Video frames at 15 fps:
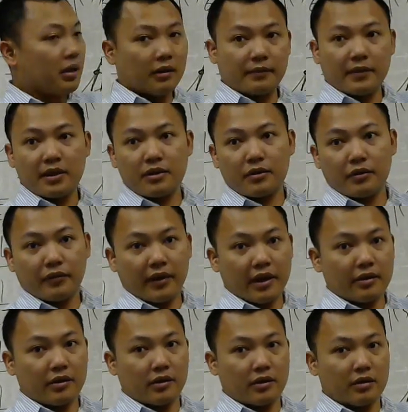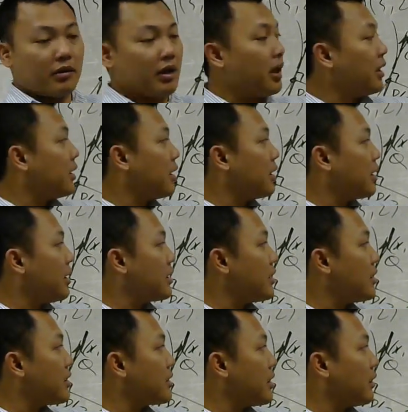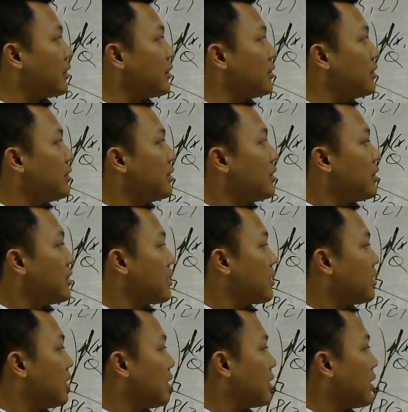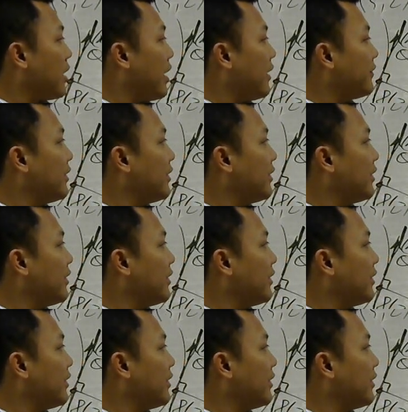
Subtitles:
of these two vectors, right? And this is 0. And then I have